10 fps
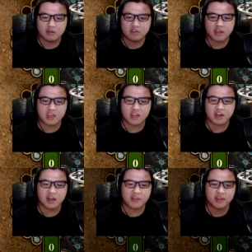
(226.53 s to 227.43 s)
Taking
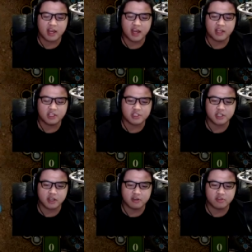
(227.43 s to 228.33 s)
down the
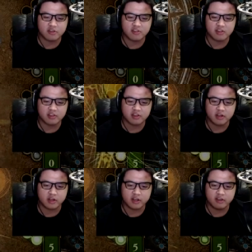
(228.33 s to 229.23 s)
Aisha, interestingly
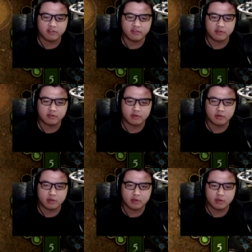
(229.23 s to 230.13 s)
enough.
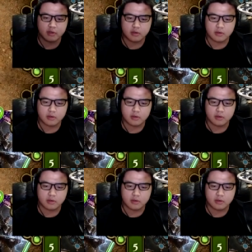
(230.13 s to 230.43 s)
Right,